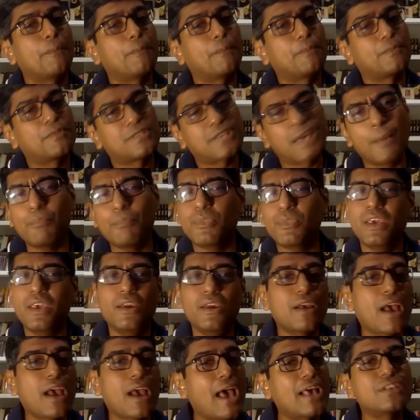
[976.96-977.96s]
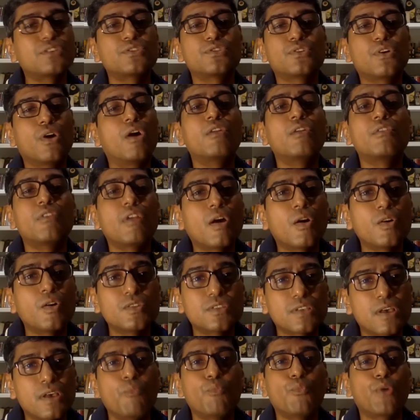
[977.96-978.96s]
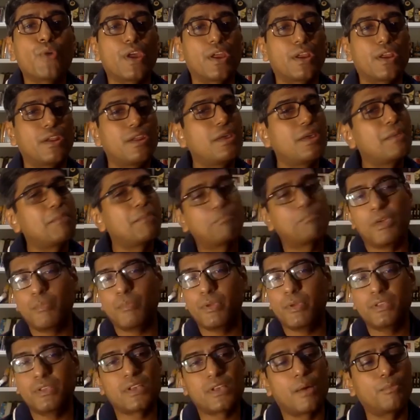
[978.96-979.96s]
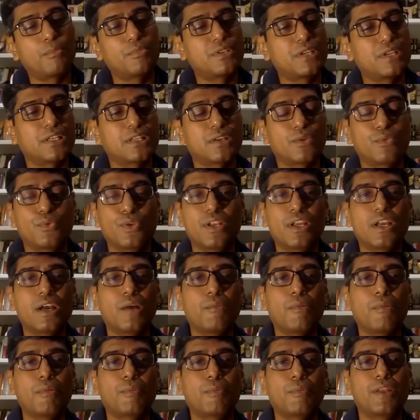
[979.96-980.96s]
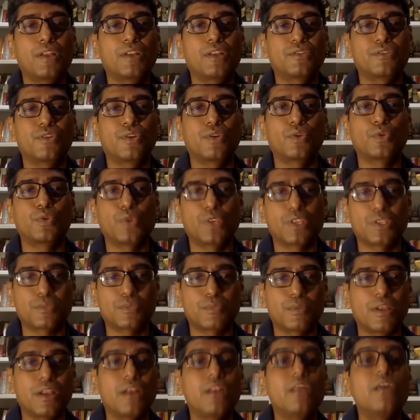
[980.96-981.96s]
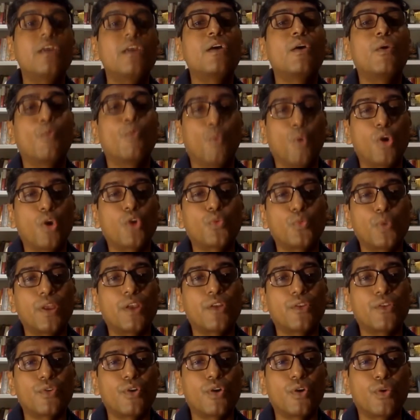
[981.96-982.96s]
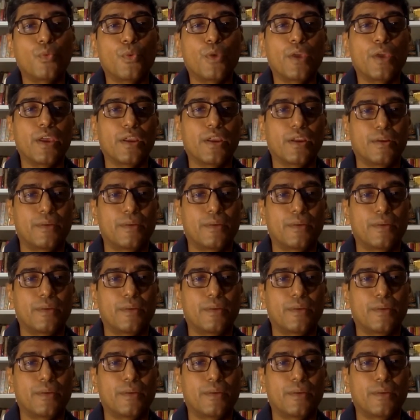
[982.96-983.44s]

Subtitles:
Something has gone wrong somewhere. Maybe some data will come up later on to explain what went wrong there.